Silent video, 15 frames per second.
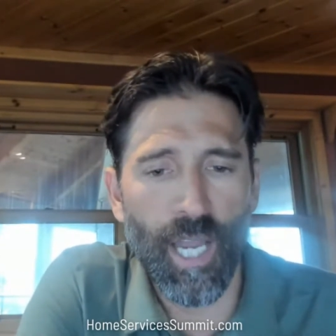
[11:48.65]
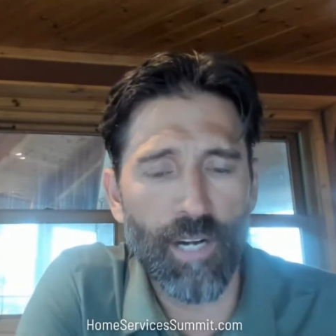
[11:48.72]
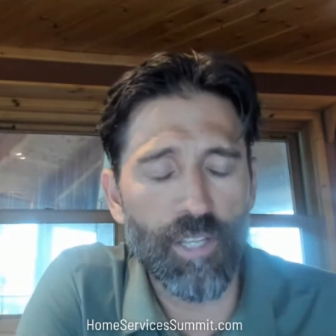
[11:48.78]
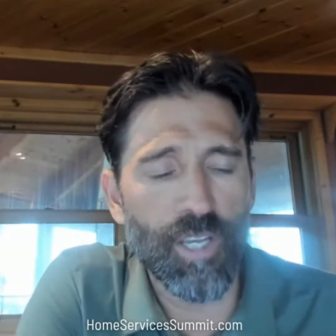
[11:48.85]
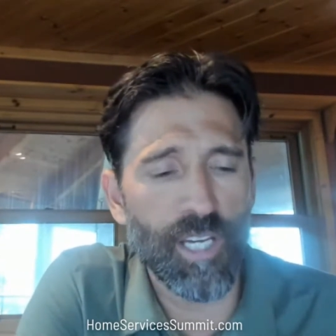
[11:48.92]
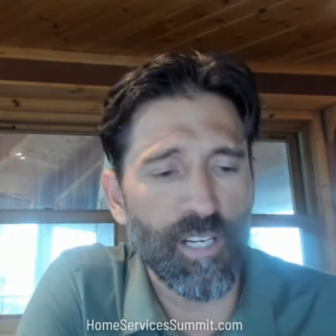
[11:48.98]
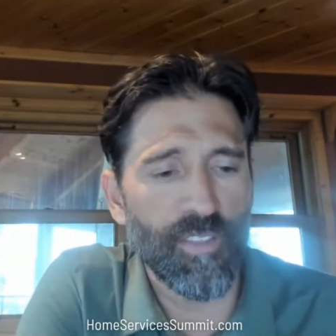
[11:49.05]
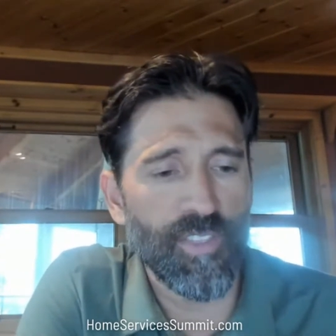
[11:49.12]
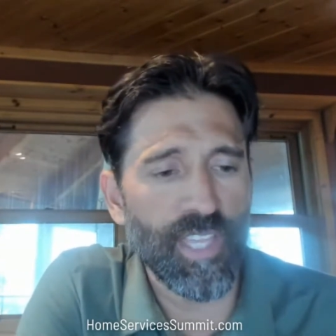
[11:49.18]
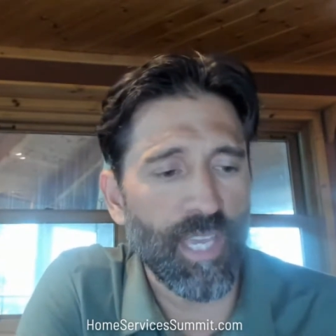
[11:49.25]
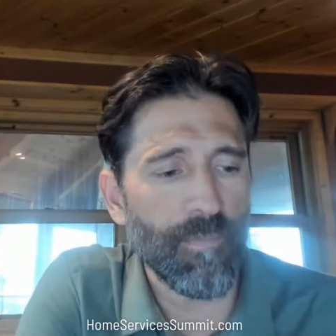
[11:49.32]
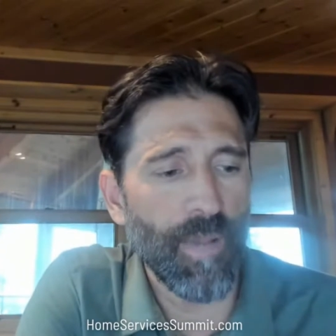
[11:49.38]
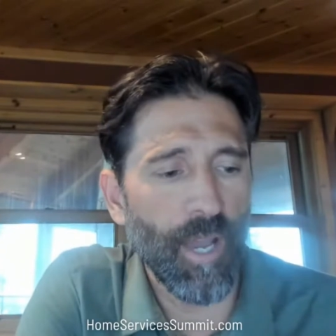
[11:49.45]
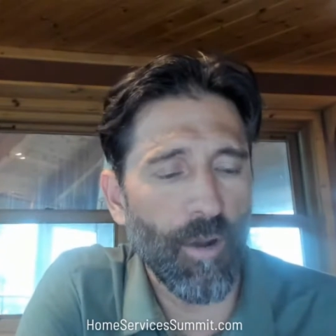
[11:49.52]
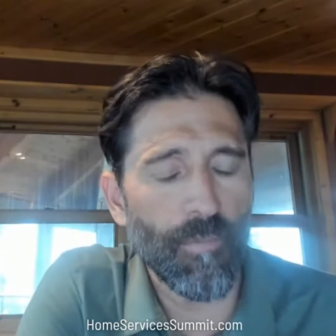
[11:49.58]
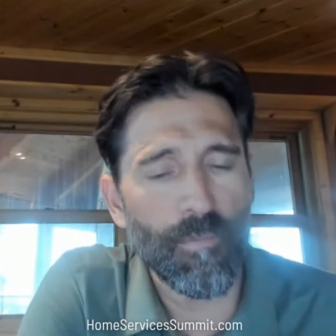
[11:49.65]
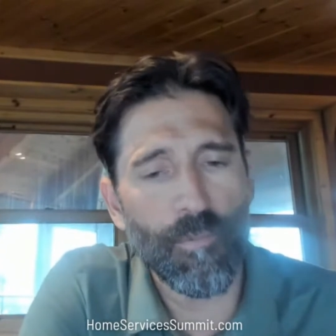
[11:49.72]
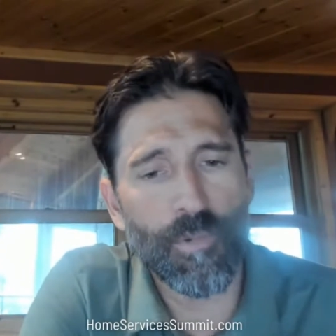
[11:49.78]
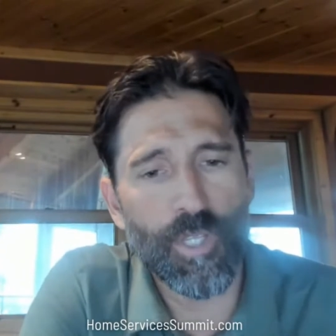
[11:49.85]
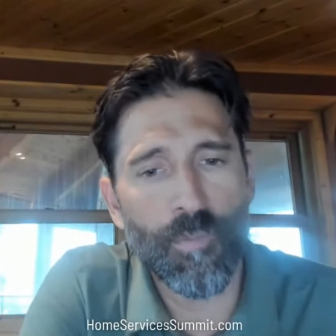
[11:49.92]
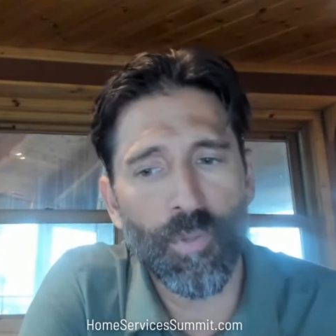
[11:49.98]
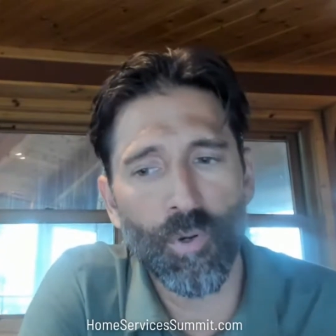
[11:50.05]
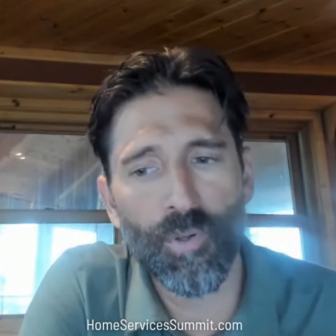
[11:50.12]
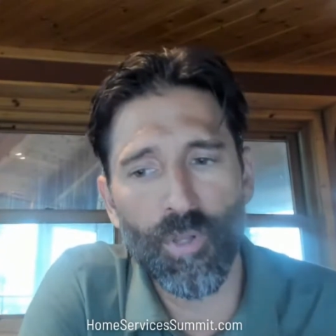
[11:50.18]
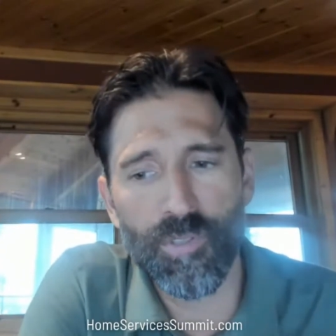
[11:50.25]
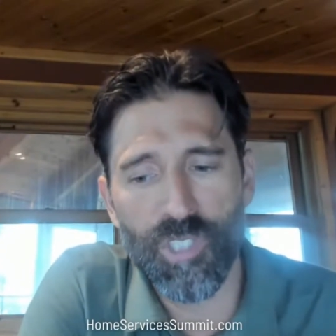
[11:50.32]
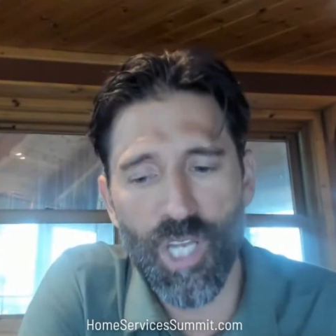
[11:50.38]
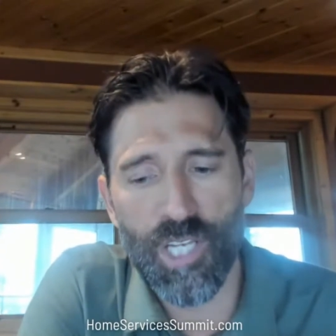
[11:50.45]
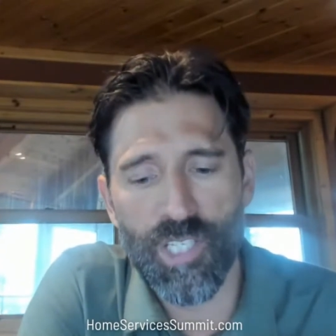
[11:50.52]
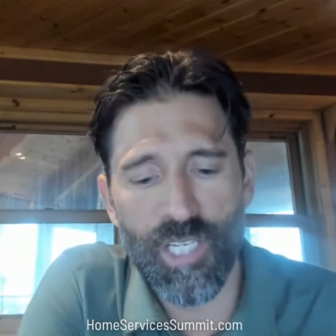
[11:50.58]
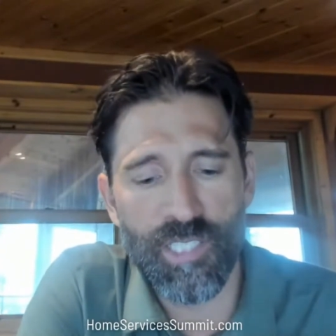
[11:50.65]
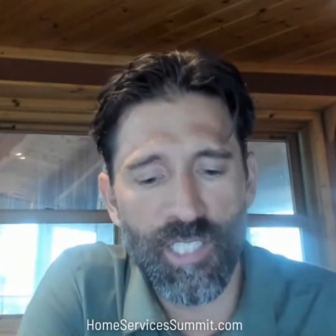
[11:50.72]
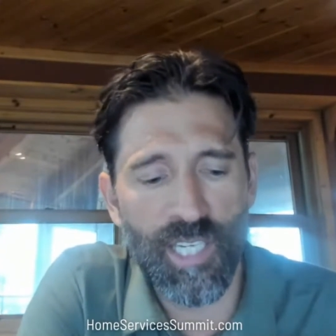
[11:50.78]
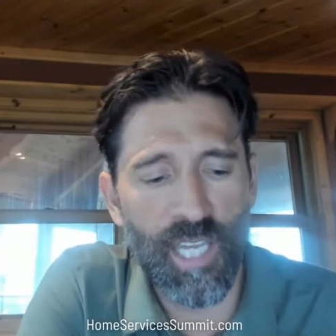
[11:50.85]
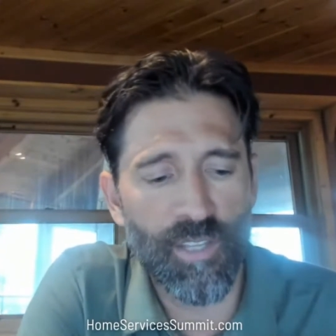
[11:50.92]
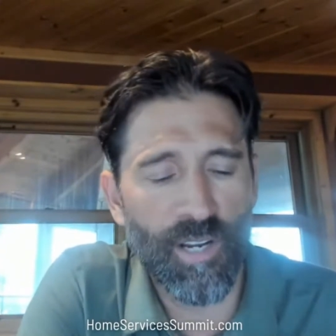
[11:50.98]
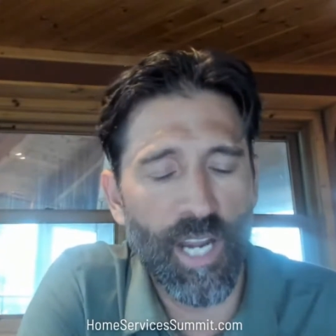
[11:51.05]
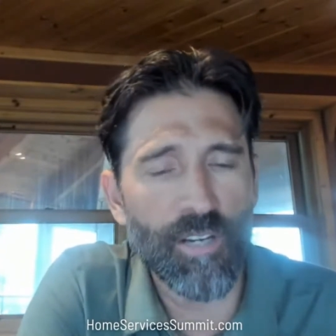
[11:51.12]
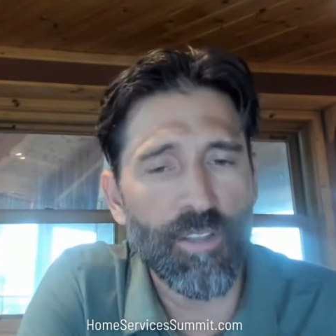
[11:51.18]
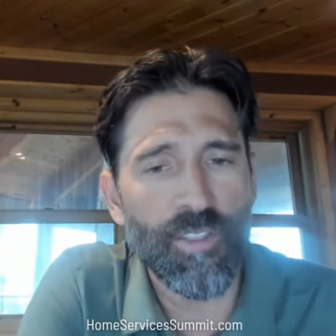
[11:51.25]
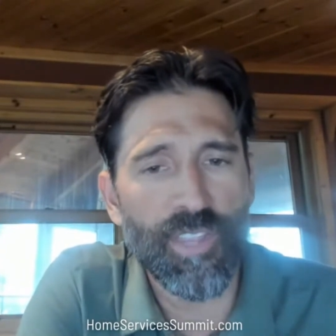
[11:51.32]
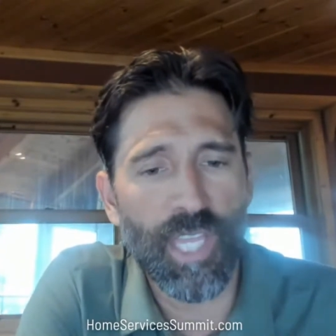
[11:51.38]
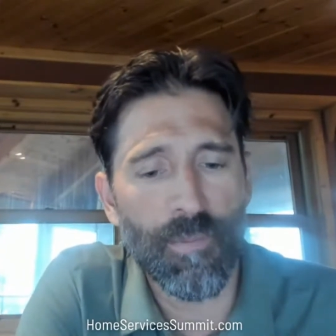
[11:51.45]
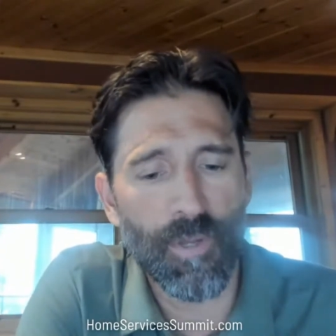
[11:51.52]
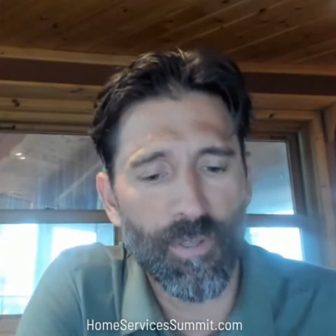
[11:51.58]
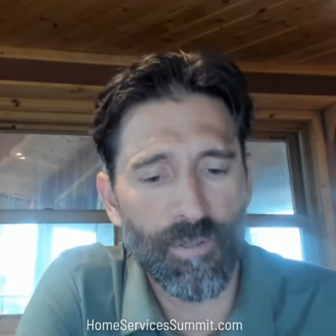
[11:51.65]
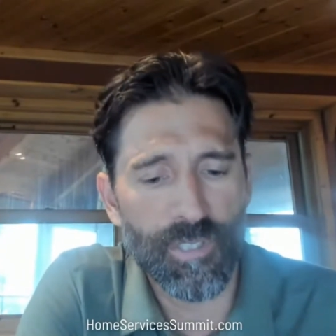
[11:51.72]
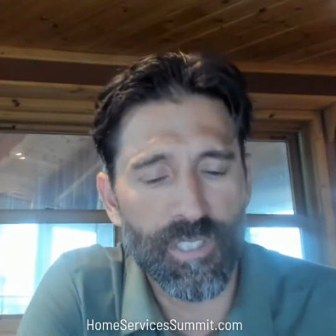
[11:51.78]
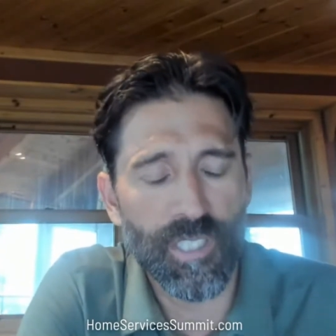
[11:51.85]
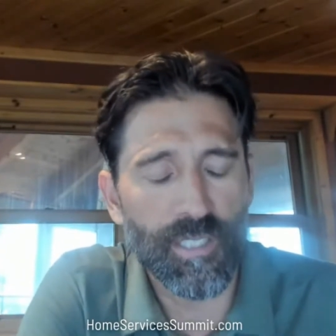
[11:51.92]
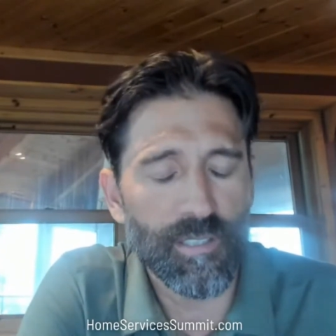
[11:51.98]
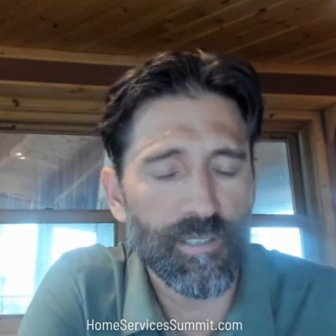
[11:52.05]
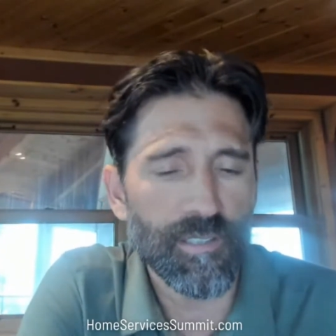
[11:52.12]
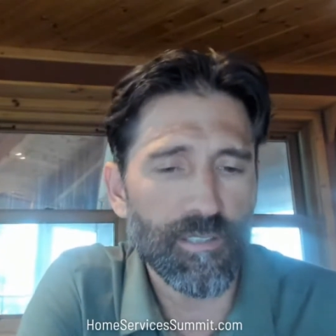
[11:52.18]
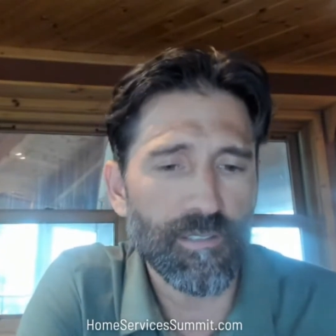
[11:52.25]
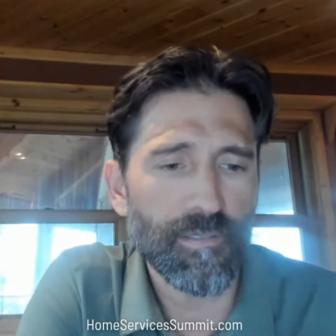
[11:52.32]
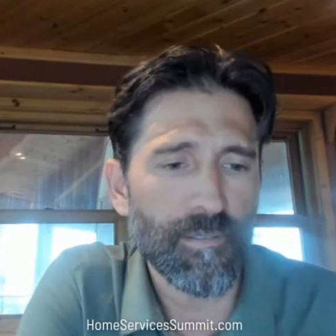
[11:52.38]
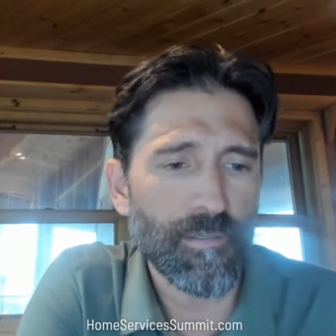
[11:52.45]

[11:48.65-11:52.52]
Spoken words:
How do you kind of think about when you pull those agendas together? How do you think about those things?